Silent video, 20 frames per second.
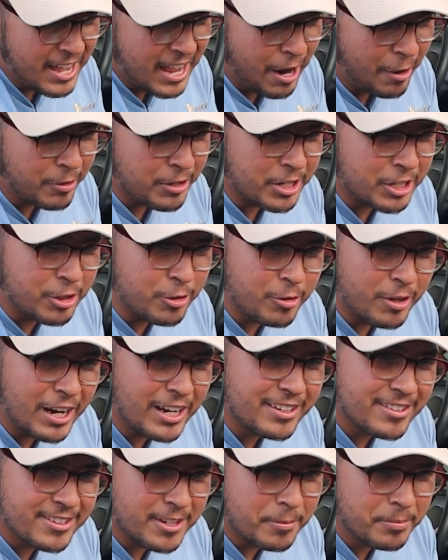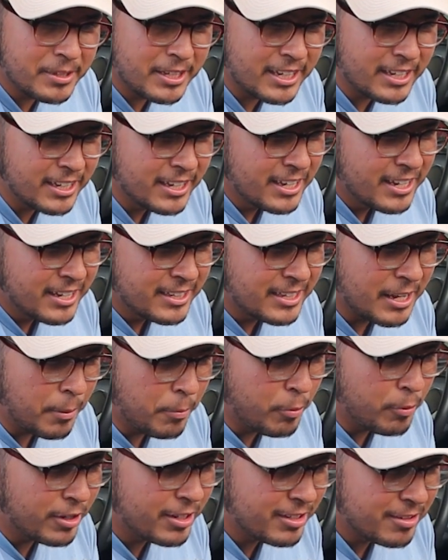I want to create something that
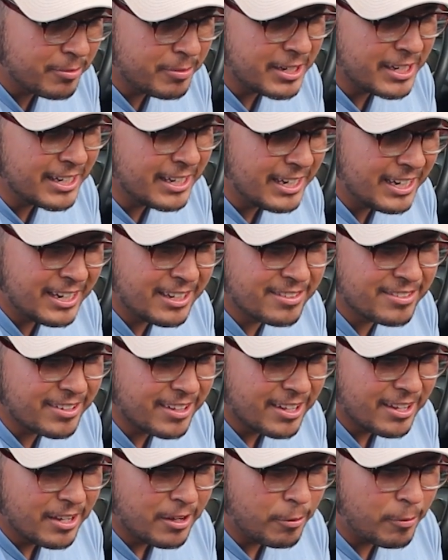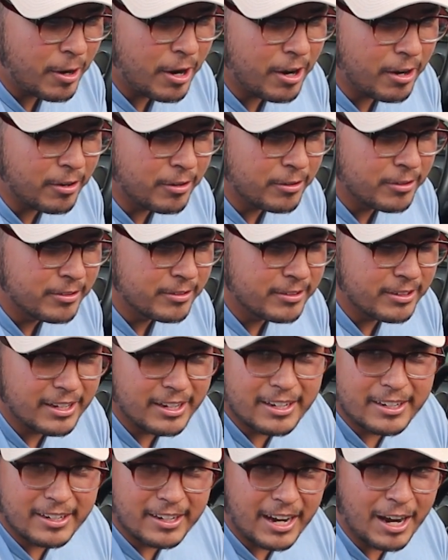brings me leads while
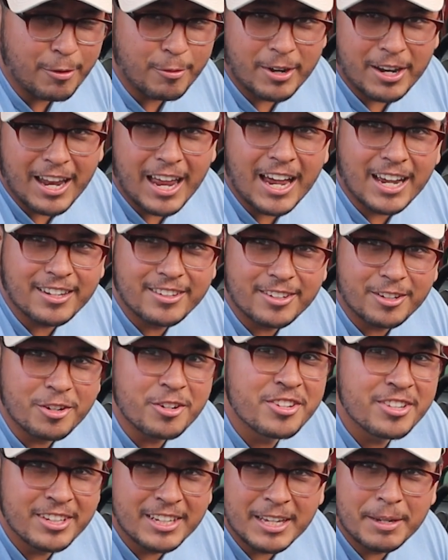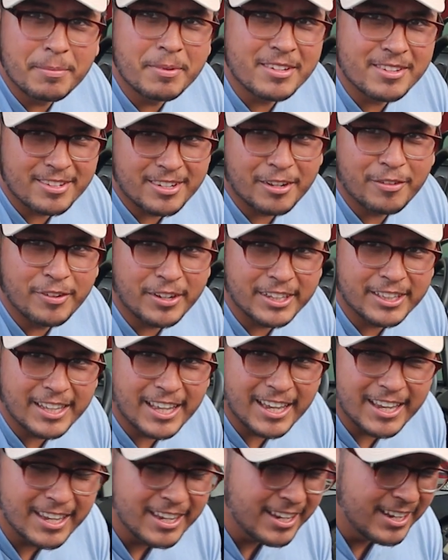I relax or sleep and stuff like
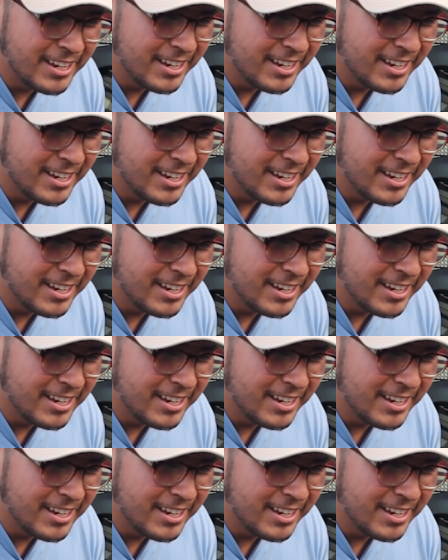that.